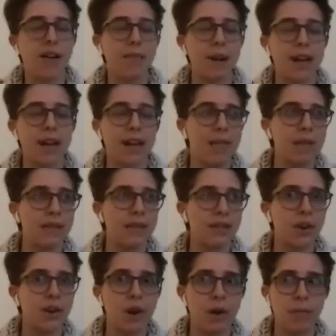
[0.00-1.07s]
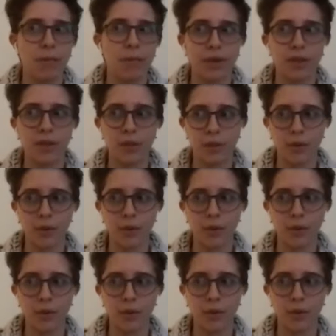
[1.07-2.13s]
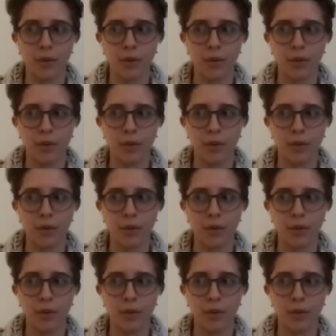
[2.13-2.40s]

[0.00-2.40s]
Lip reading: I came into co-op with the goal